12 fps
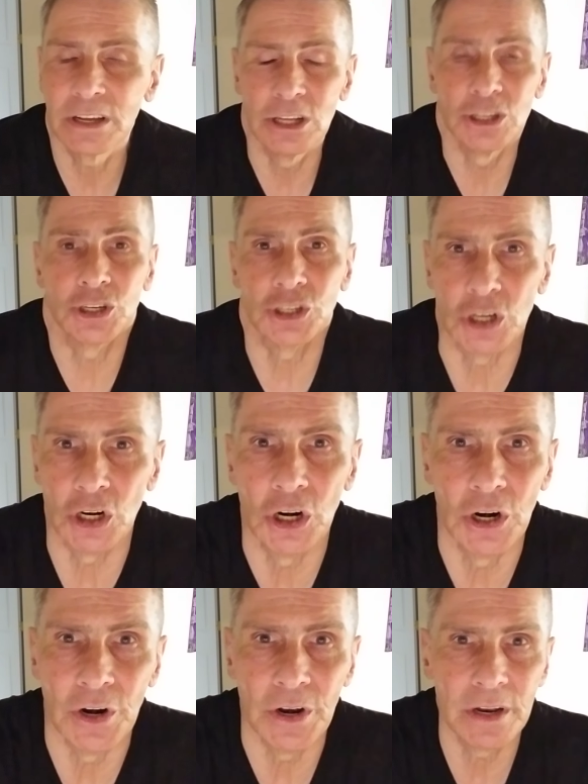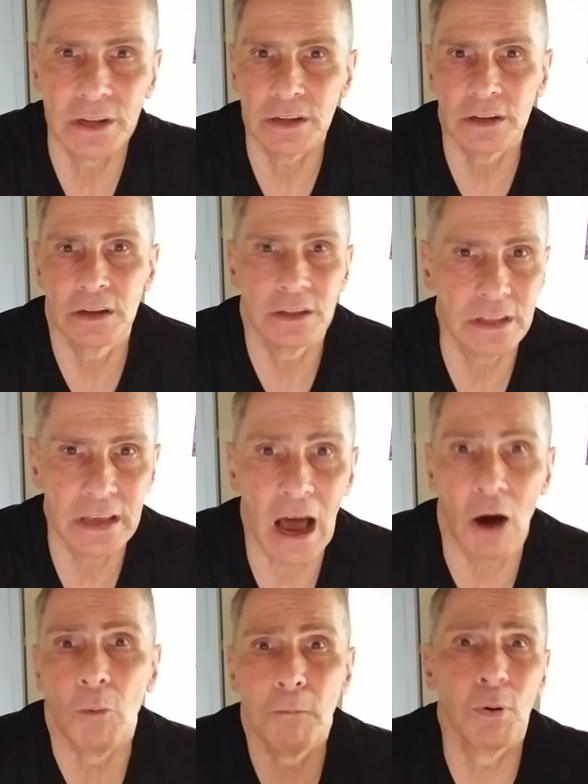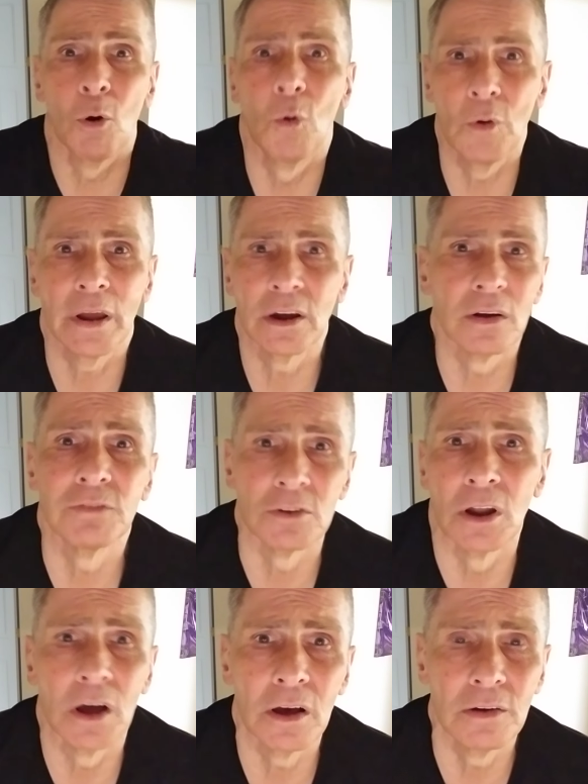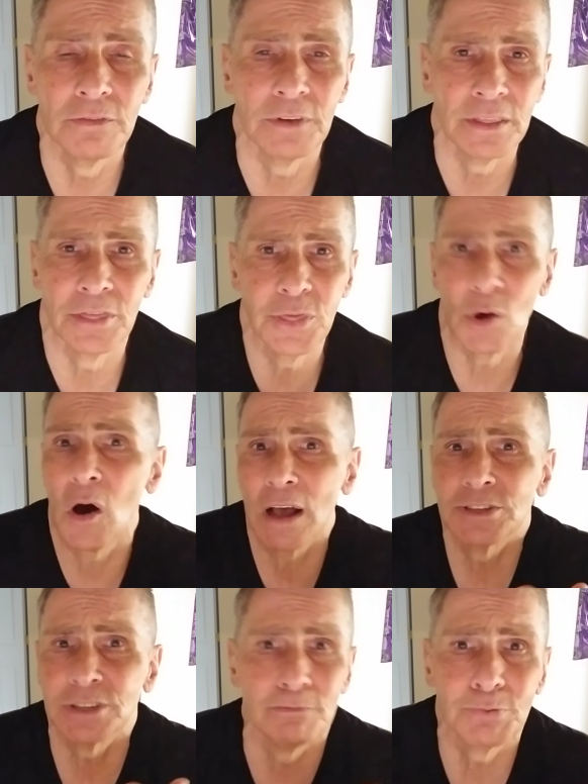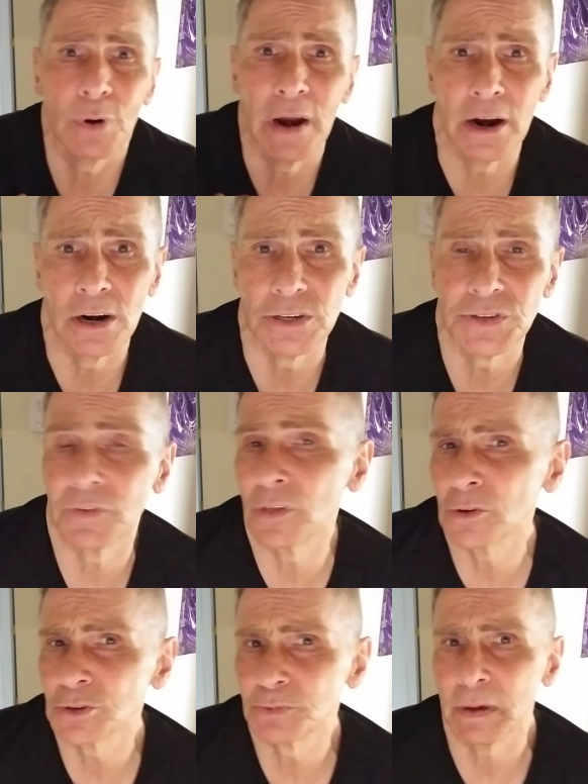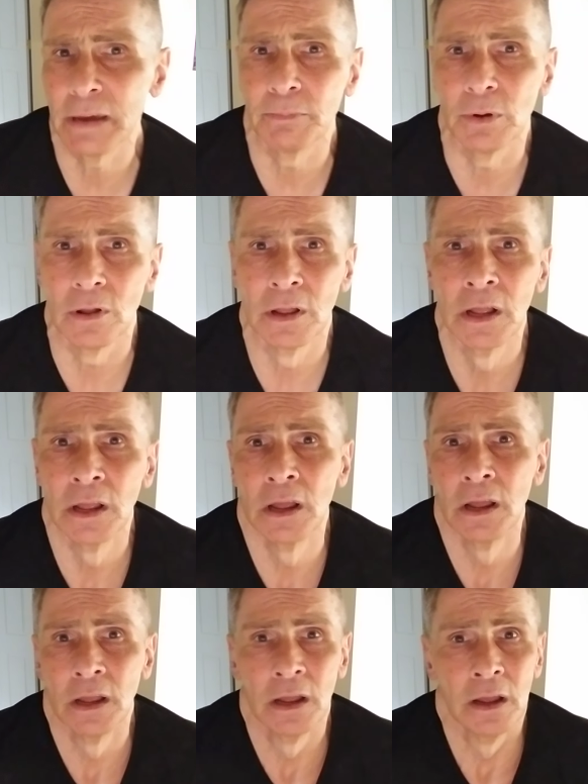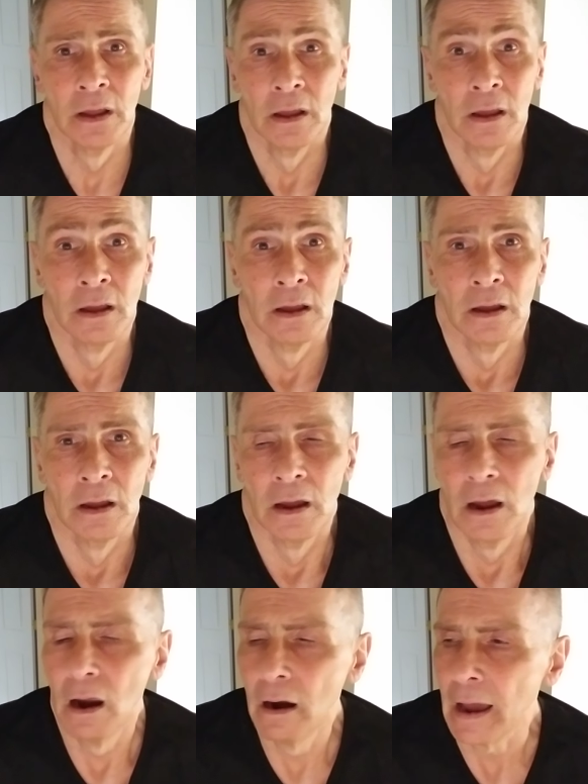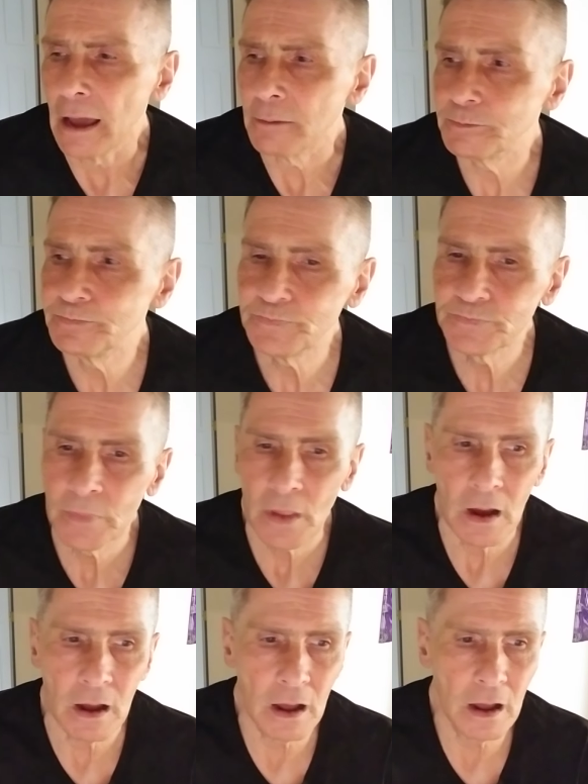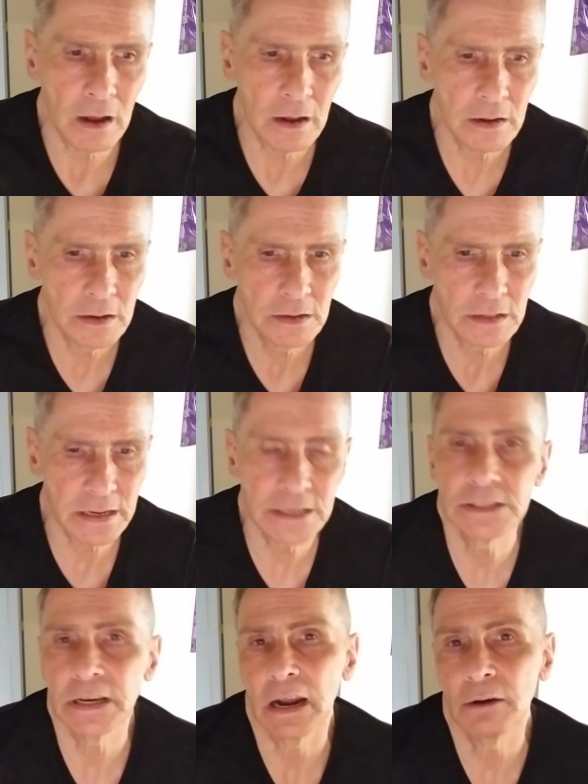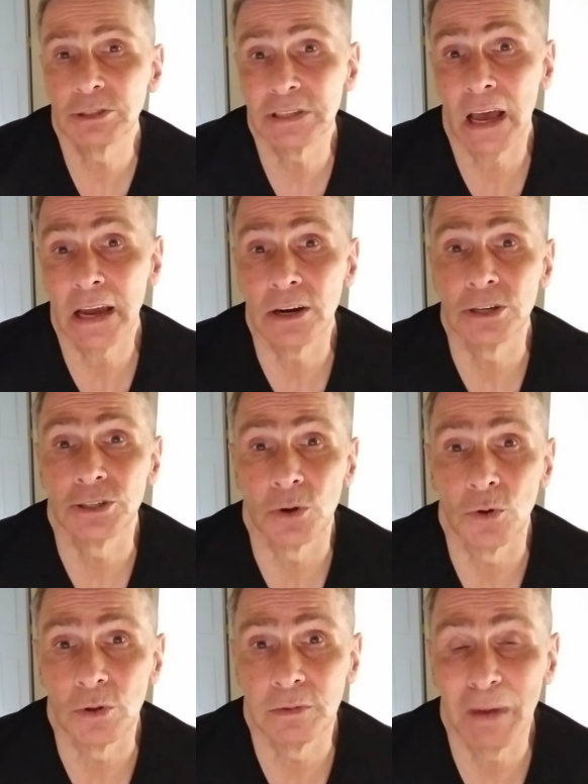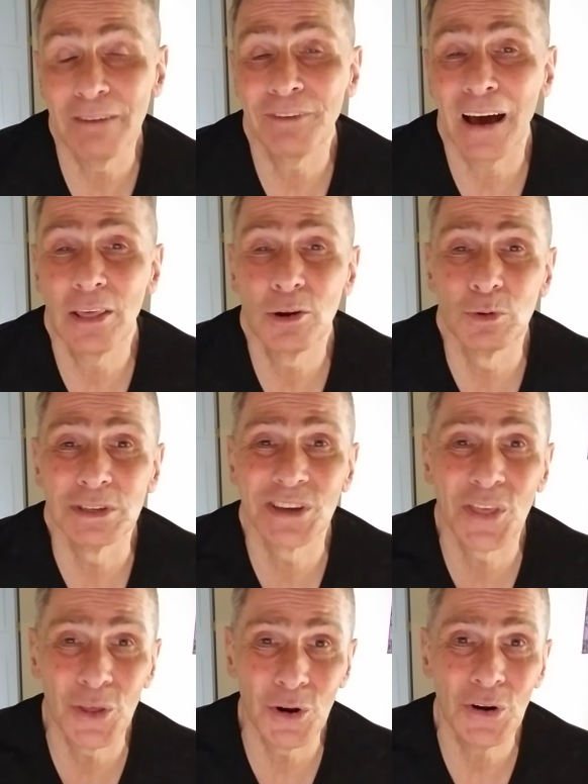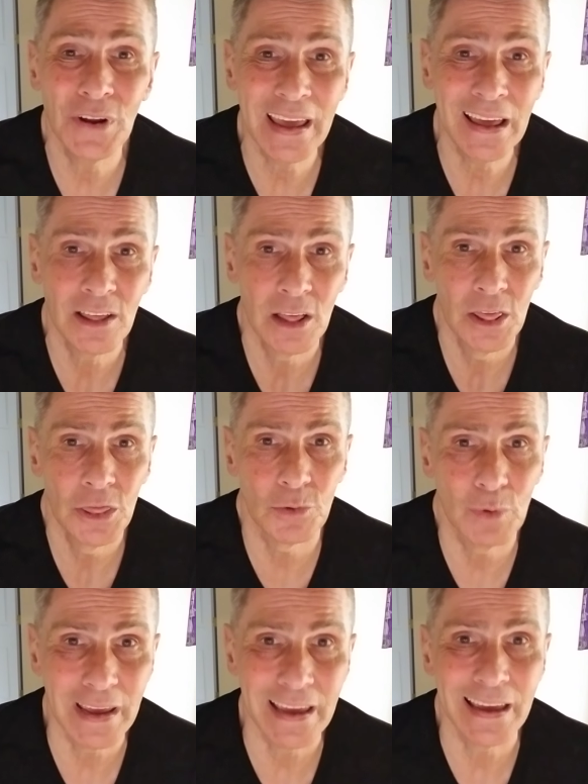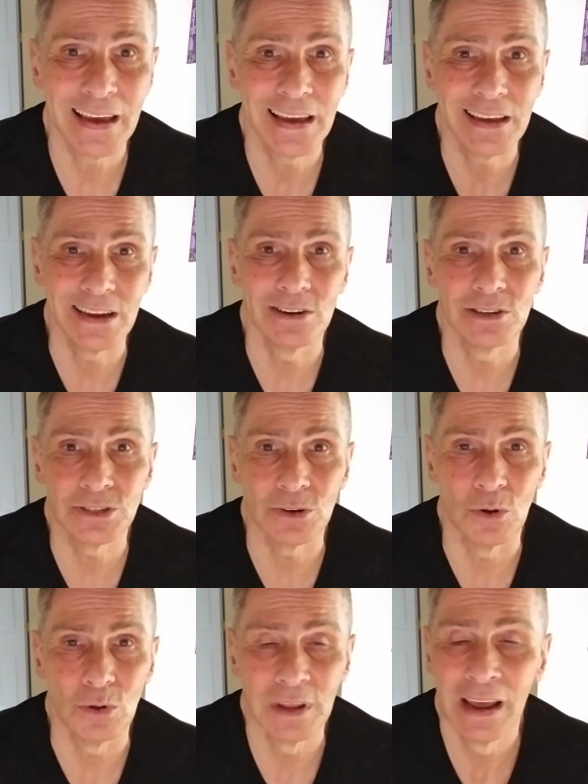concern and the outpouring of love and thoughts and prayers for those people? All right. Like I said, I was 9 years old. My father was 33 years old.